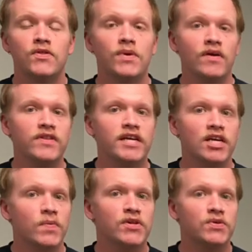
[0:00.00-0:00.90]
Throughout the
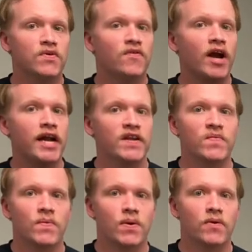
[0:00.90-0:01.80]
year, we do a variety
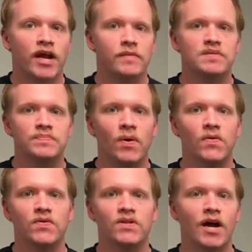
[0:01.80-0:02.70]
of programs,
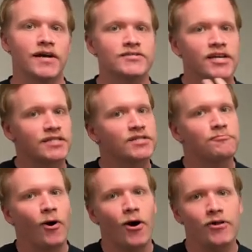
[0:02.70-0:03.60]
both large and
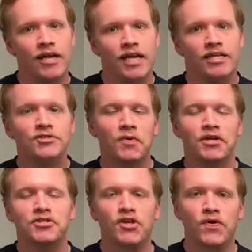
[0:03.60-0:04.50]
small. Just
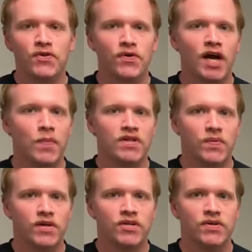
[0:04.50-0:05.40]
wanted to share with you a couple
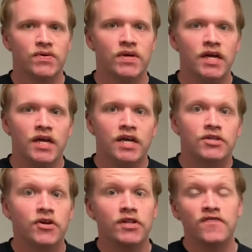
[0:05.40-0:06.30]
that we do.
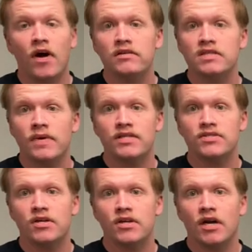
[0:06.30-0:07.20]
During the fall
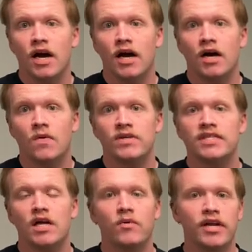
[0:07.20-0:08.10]
semester, uh, we
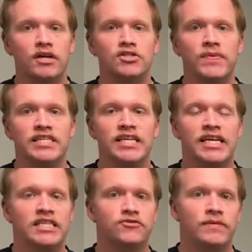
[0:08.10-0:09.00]
celebrate LGBT
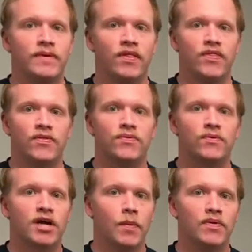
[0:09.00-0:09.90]
History Month
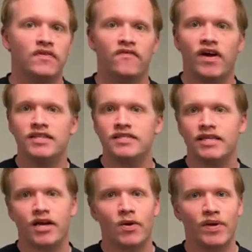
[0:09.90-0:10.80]
through a couple of events
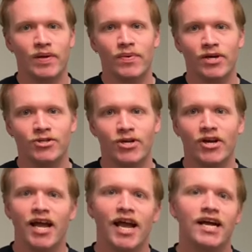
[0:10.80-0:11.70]
like our Big
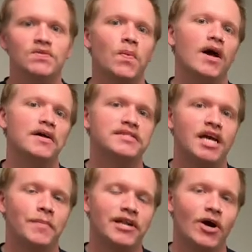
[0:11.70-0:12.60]
Picture, as well as
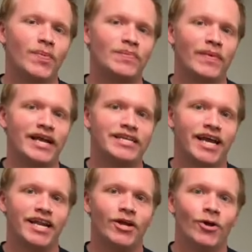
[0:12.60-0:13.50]
Coming Out Open Mic
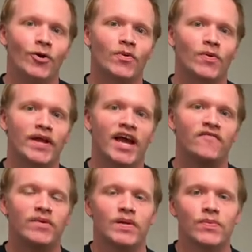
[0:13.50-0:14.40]
Night, where we
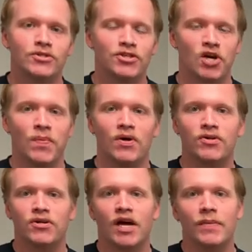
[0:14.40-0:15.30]
have people share about
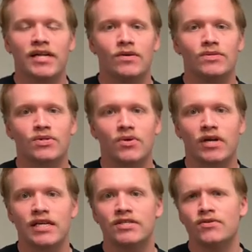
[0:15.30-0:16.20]
their coming out
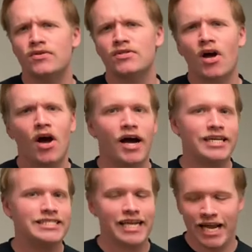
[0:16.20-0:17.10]
stories through
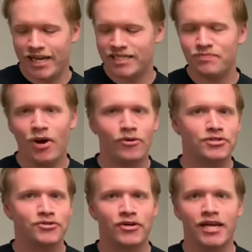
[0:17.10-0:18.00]
song, dance,
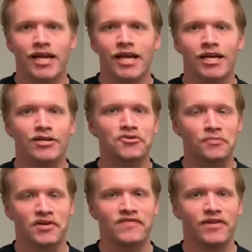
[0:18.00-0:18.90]
poetry, and an
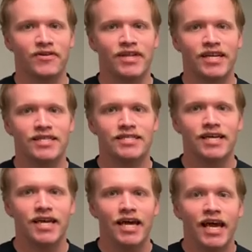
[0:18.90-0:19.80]
assortment of other things.
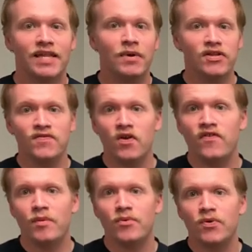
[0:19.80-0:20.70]
In the month of
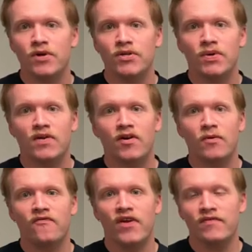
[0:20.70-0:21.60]
November, we do one of
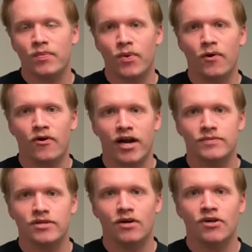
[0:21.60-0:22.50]
our favorite
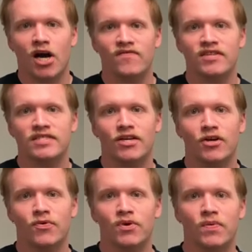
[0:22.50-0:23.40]
programs called Harvest
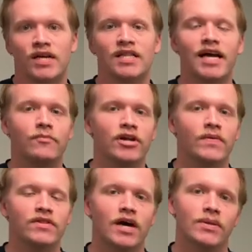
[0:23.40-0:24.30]
Dinner, where we collaborate
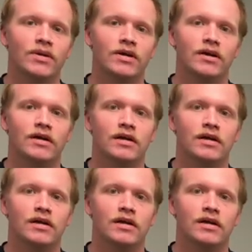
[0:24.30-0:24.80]
with other